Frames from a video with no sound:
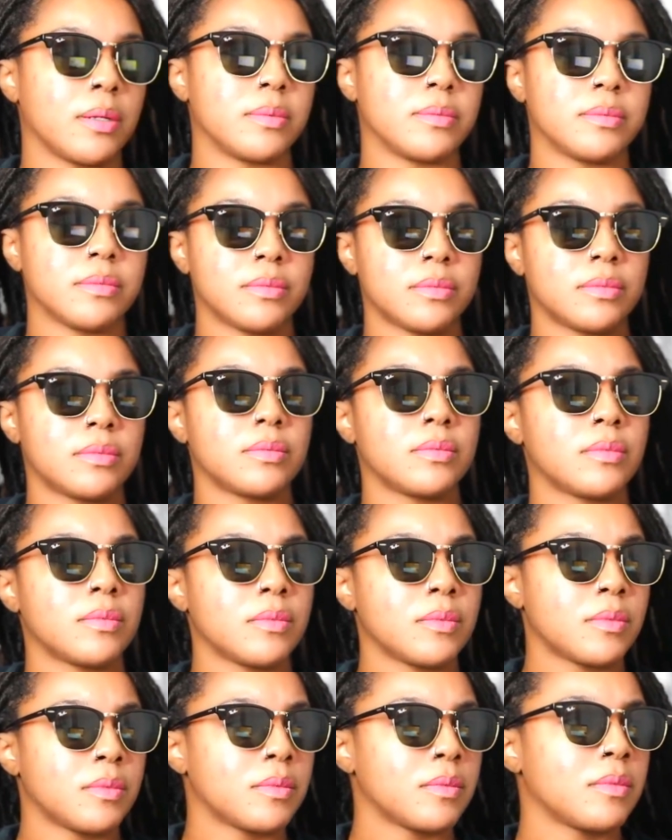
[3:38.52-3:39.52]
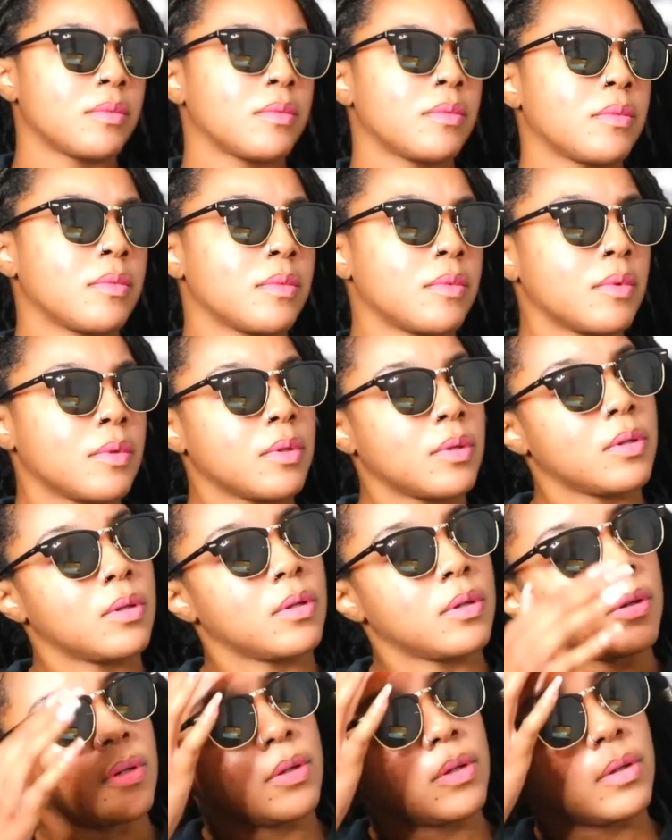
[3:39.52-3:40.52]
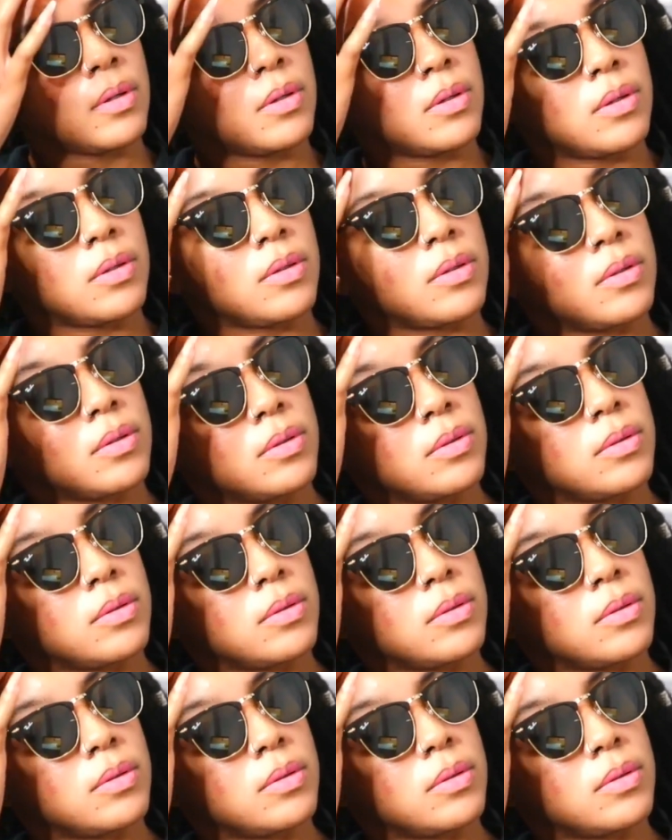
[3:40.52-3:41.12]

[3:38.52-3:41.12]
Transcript: who in 2007 was sentenced to